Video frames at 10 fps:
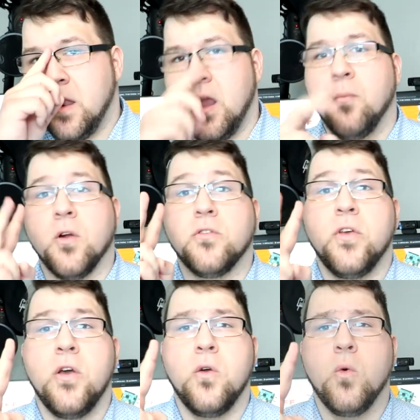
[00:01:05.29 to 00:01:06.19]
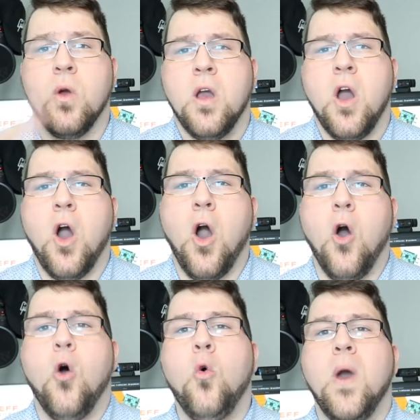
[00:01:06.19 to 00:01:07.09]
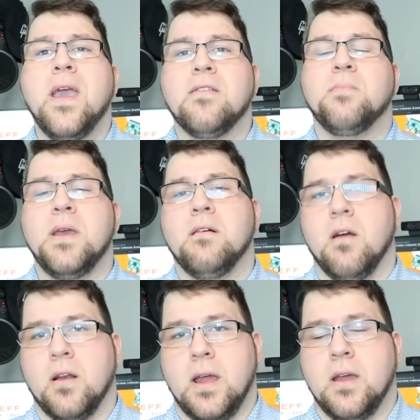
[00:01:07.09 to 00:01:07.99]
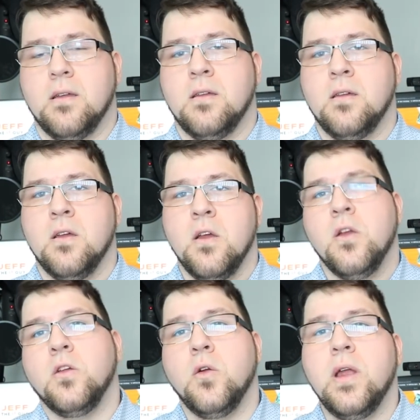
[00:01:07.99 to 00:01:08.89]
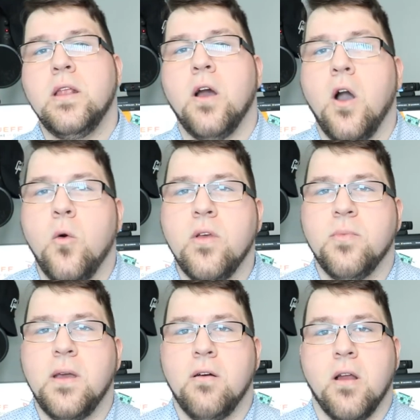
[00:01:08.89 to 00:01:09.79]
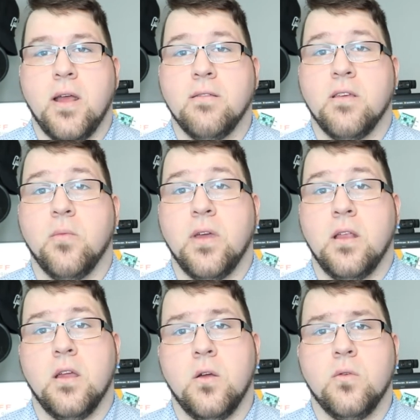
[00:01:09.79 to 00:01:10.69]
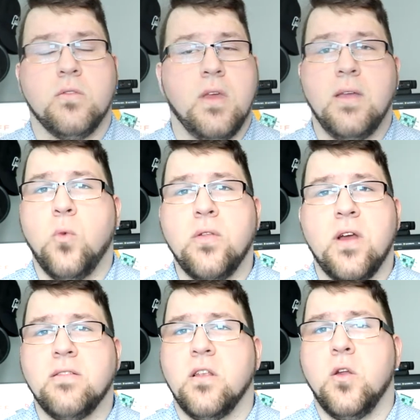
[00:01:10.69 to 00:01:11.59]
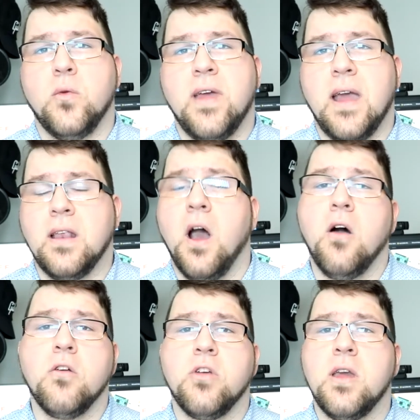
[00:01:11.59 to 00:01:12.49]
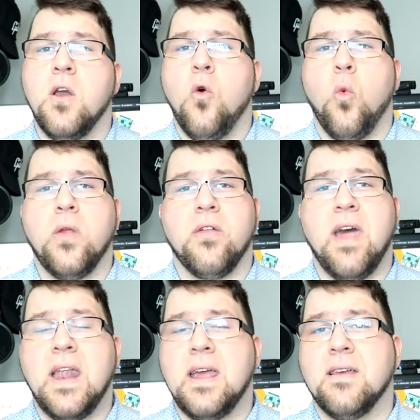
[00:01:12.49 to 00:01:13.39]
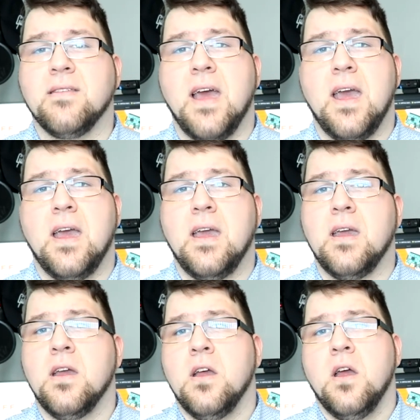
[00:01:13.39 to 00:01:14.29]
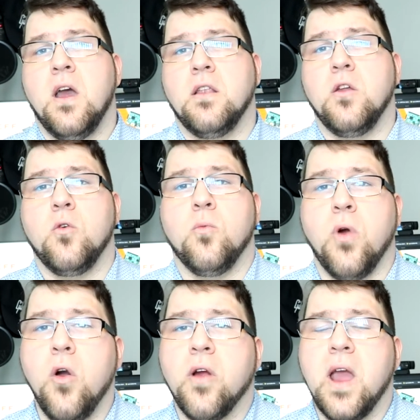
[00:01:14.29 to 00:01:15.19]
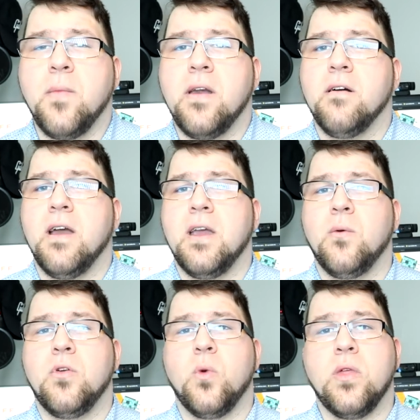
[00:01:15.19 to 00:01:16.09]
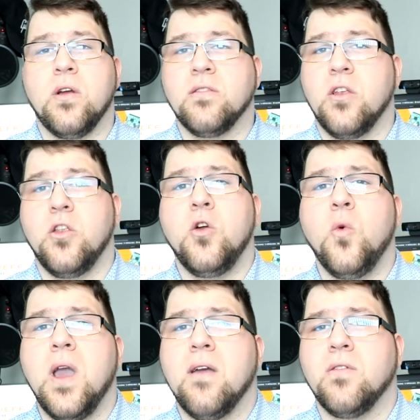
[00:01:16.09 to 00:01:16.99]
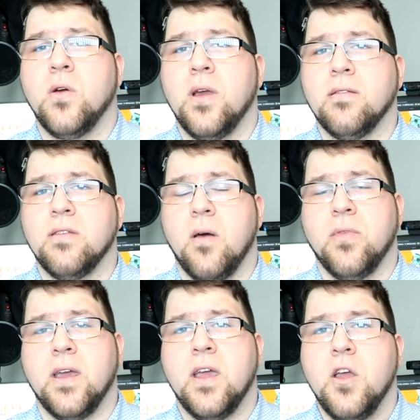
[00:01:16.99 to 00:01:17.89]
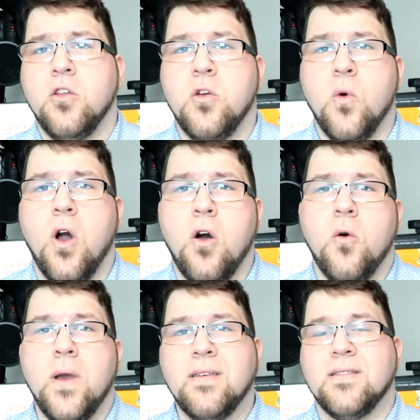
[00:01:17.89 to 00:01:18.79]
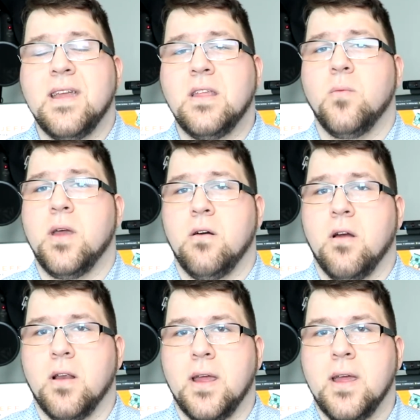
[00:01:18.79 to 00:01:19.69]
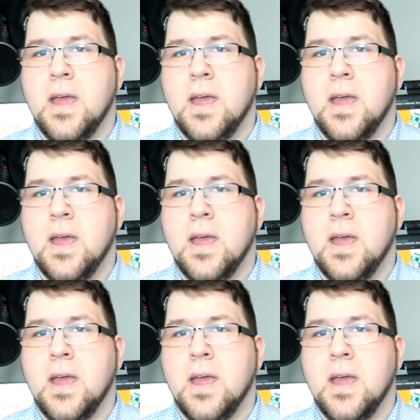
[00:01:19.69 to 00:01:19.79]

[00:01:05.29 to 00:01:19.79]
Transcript: Number 2, always be learning. You need to always be learning something new, whether that's a new technology, whether that is a new programming language, whether it's a new way of doing something, you always need to be learning.